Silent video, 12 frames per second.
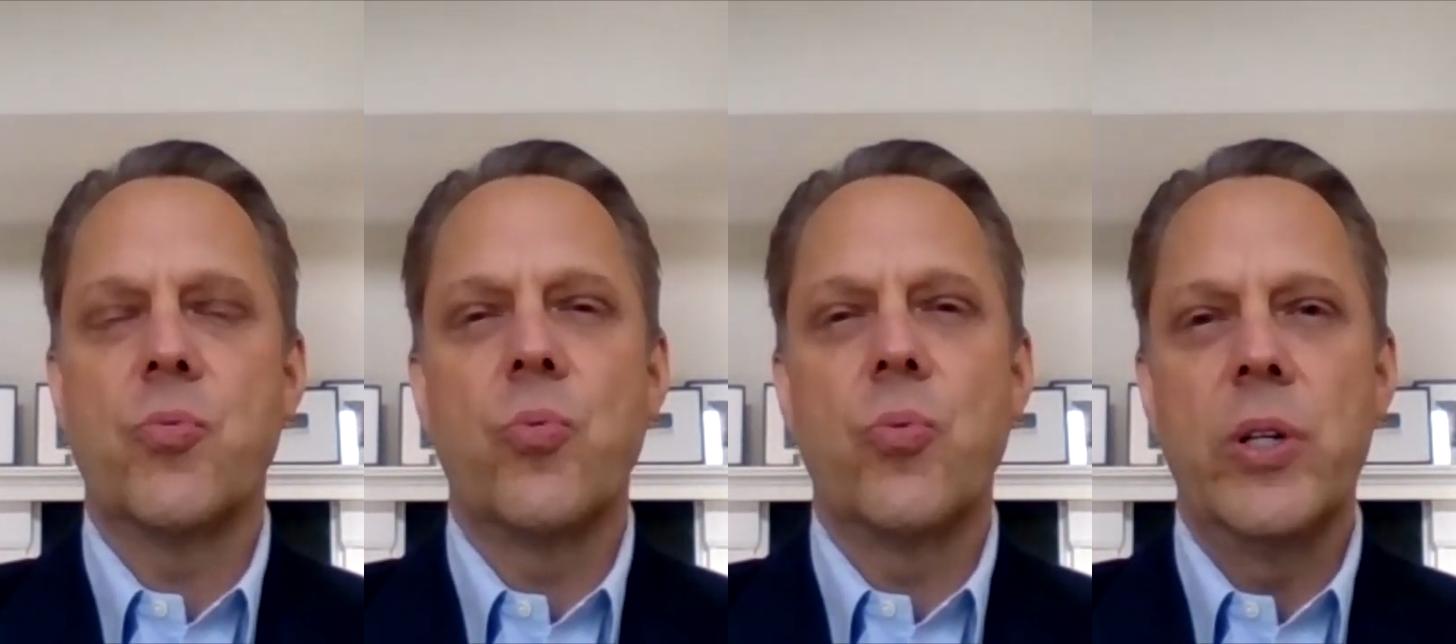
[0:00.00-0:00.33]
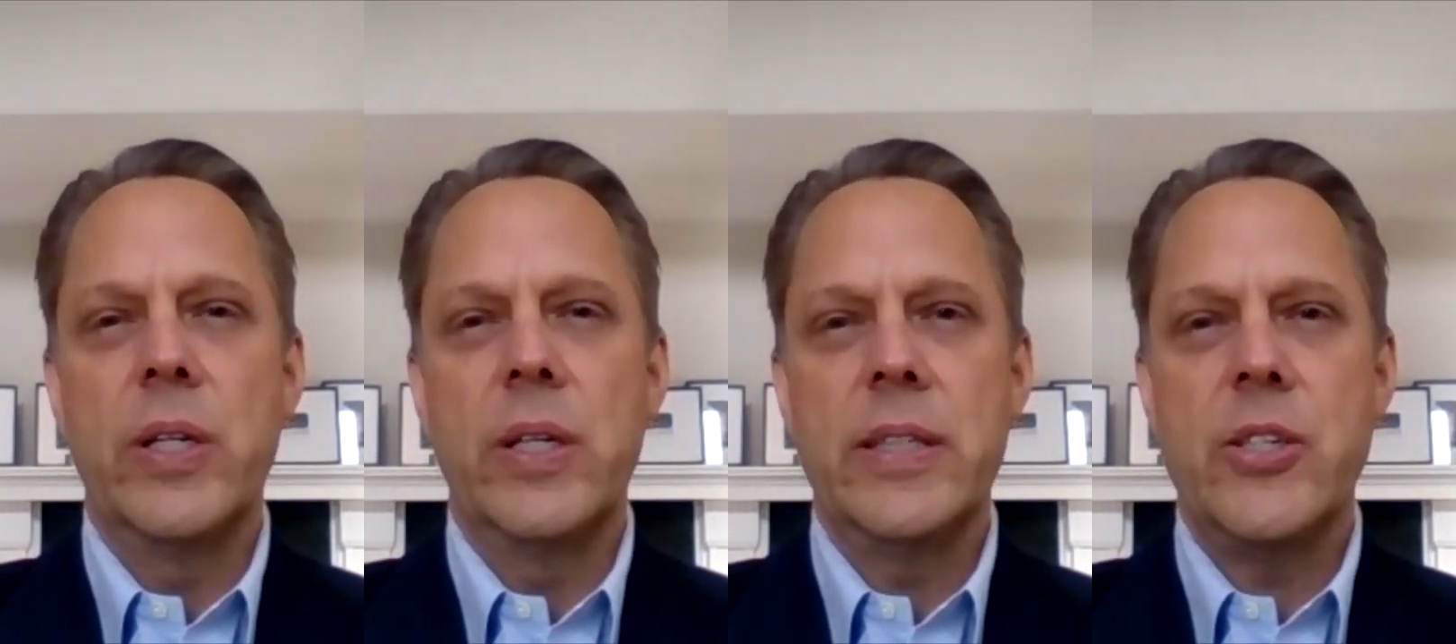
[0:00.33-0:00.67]

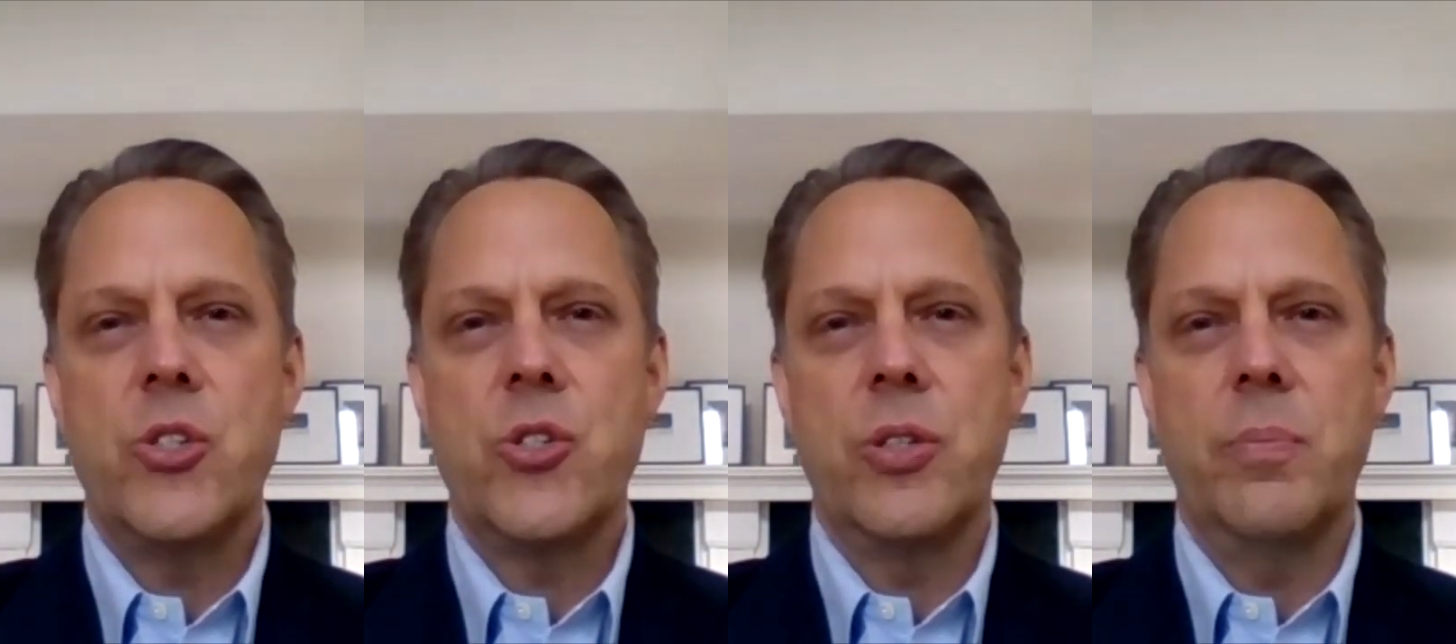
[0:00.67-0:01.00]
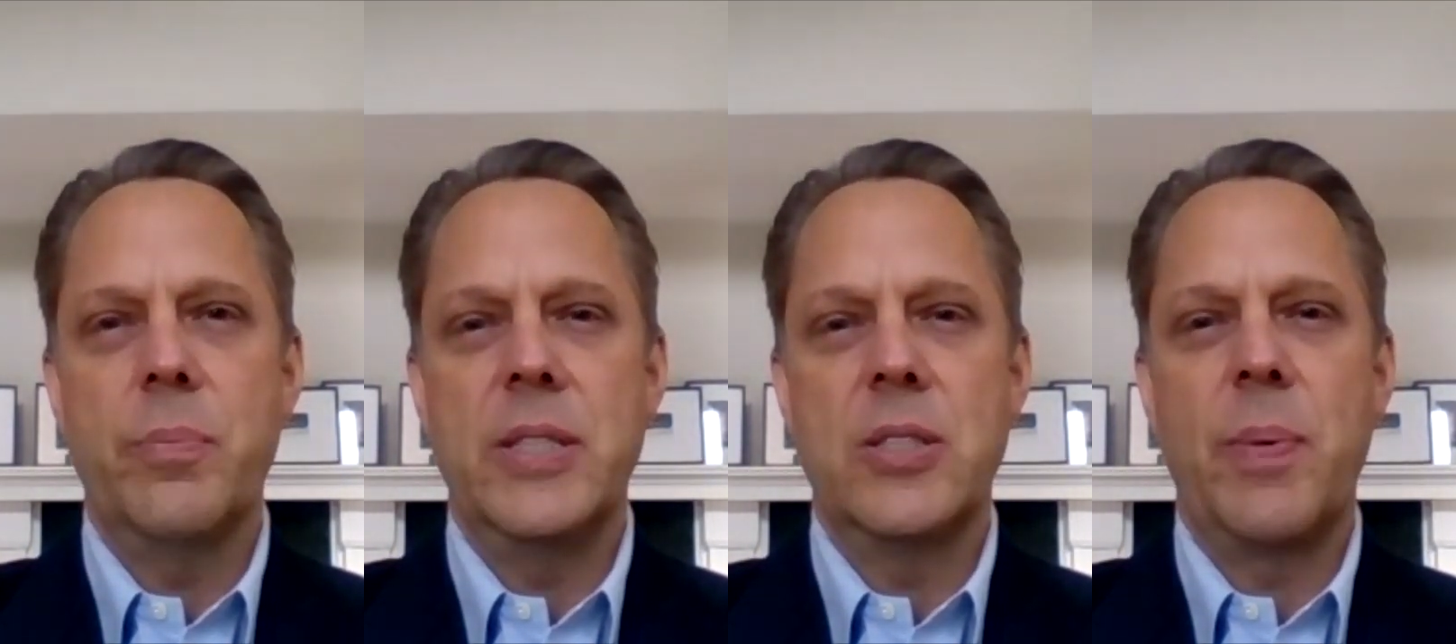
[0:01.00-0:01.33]
really
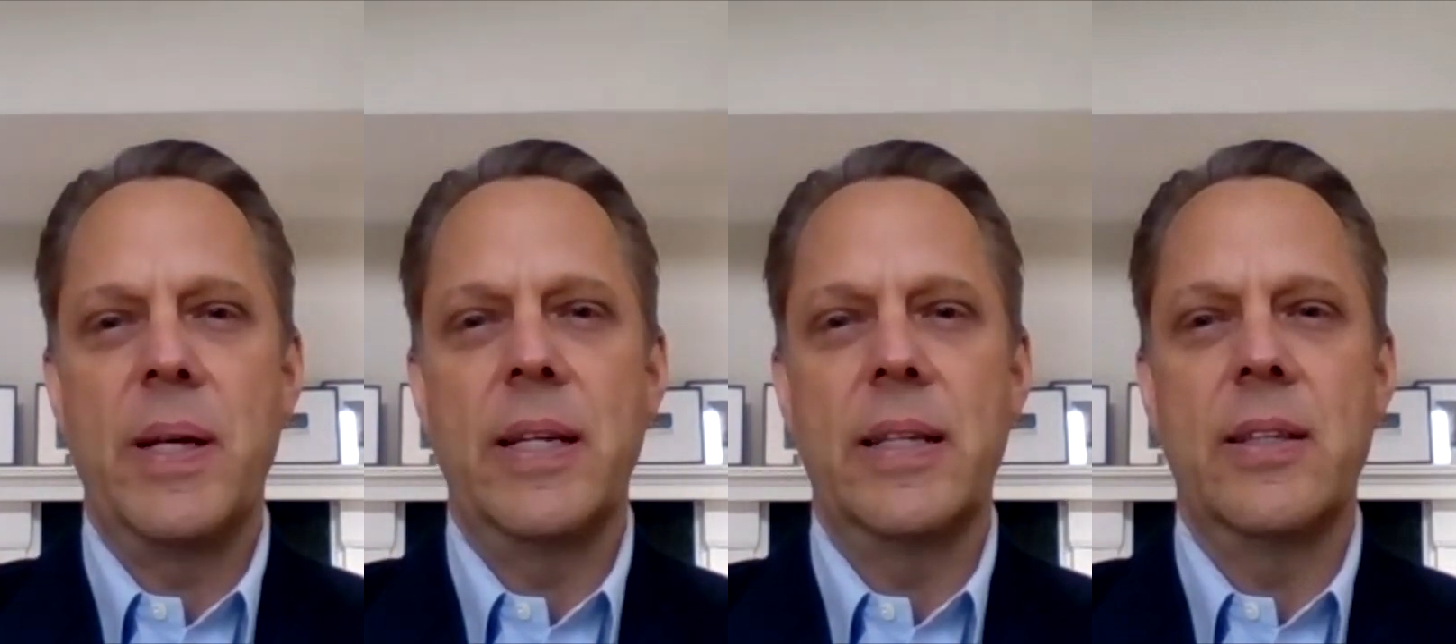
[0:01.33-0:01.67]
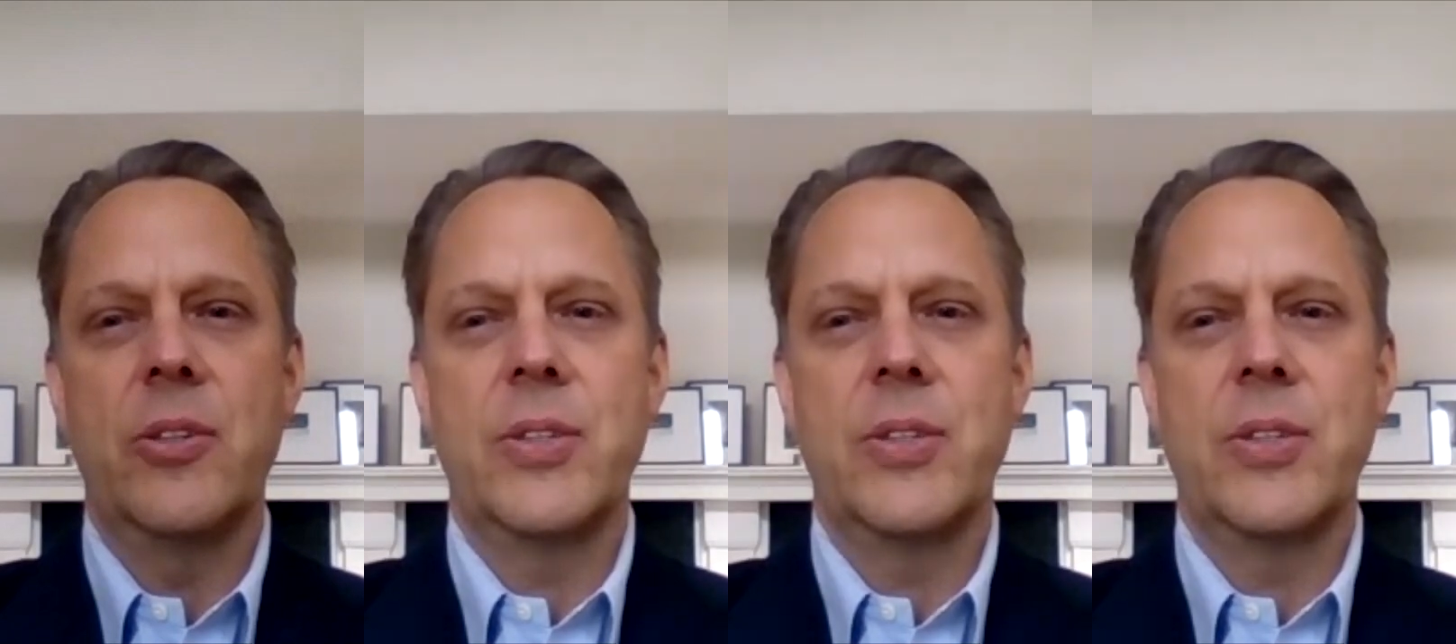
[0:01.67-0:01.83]
shouldn't be spending their